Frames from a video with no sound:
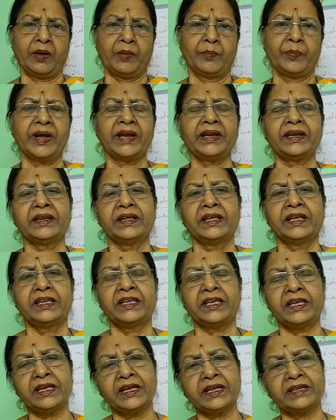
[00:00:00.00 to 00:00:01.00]
But
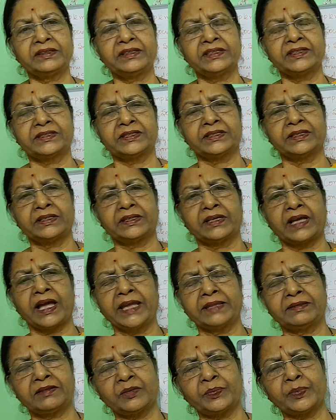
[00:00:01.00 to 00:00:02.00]
here this
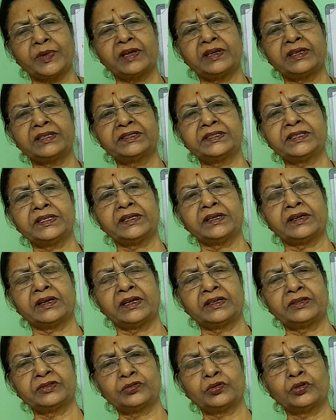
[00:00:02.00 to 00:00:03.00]
anthropology
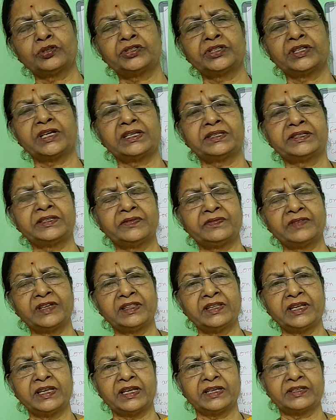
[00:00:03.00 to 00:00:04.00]
and sociology,
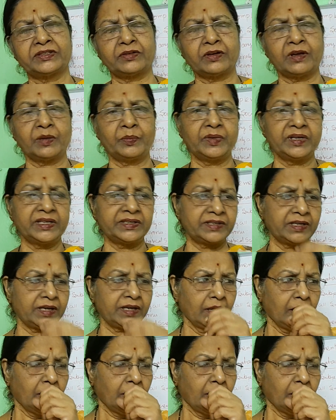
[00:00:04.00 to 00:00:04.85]
when they established,